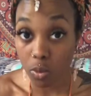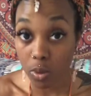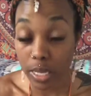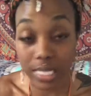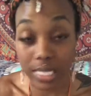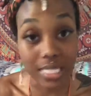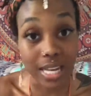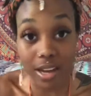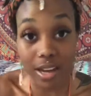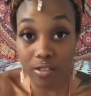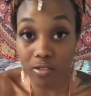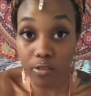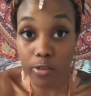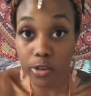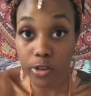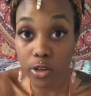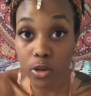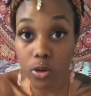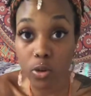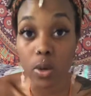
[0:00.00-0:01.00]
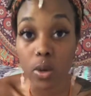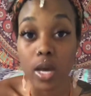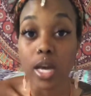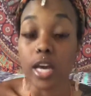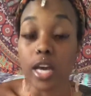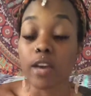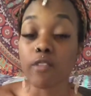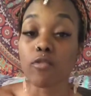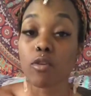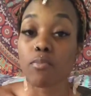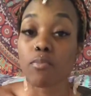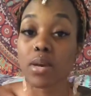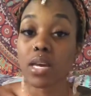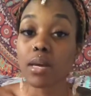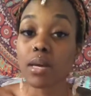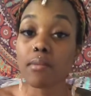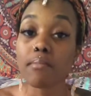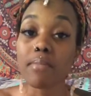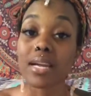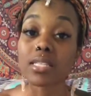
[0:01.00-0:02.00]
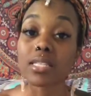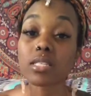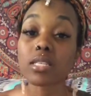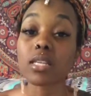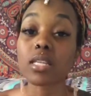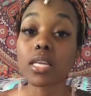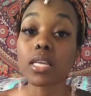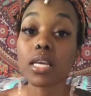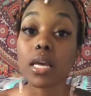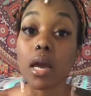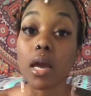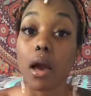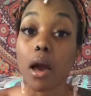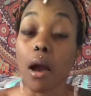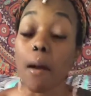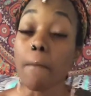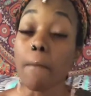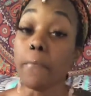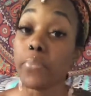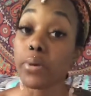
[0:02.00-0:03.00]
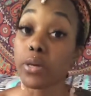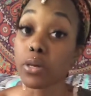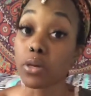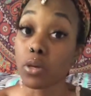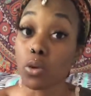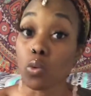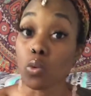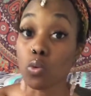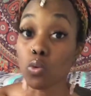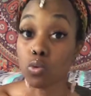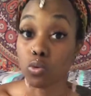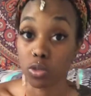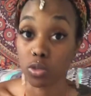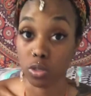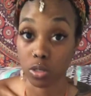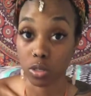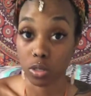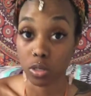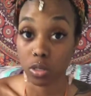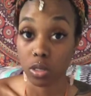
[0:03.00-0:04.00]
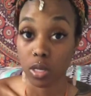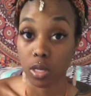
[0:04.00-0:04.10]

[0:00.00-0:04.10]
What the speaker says: It's not for you. If you're being mentally abused,